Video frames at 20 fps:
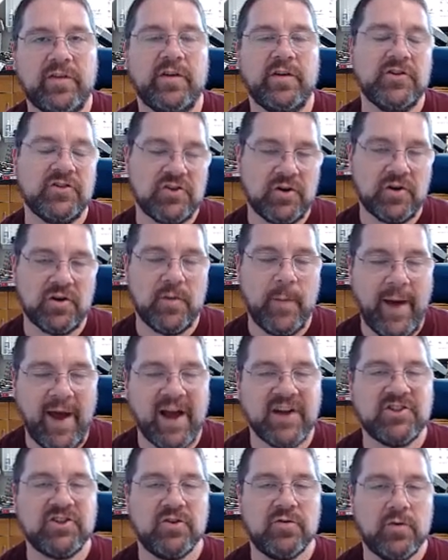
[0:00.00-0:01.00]
And as you can
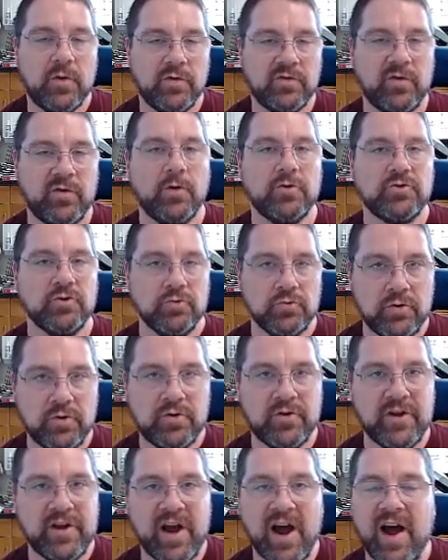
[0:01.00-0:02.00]
imagine, those larger
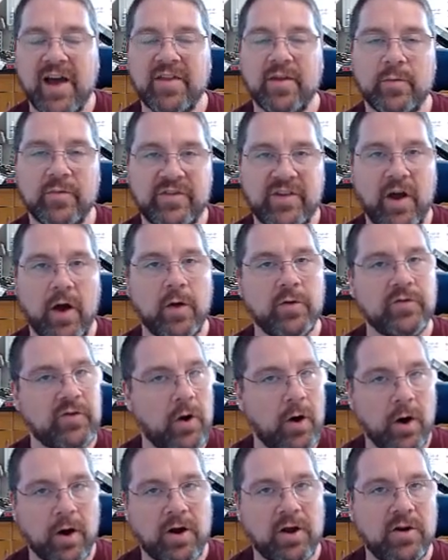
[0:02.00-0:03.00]
nuclei themselves
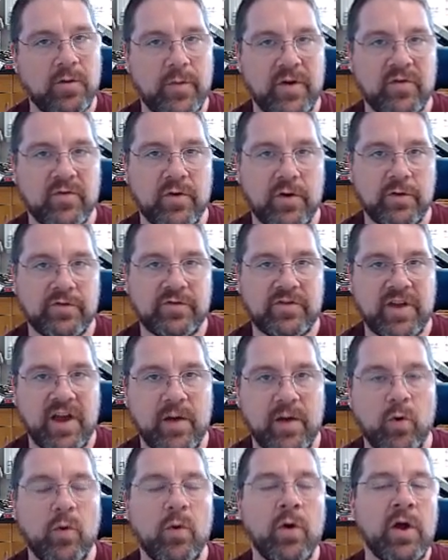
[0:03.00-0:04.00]
aren't going to be real
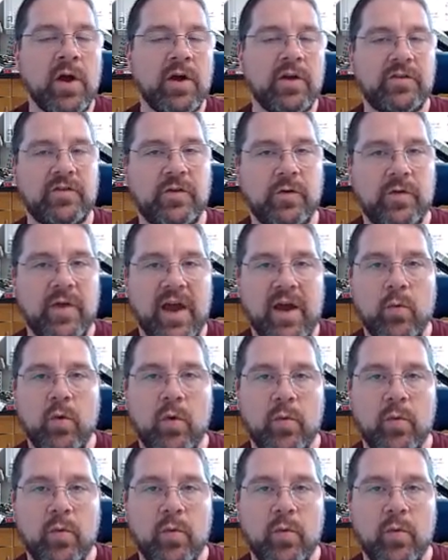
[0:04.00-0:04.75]
stable, so they will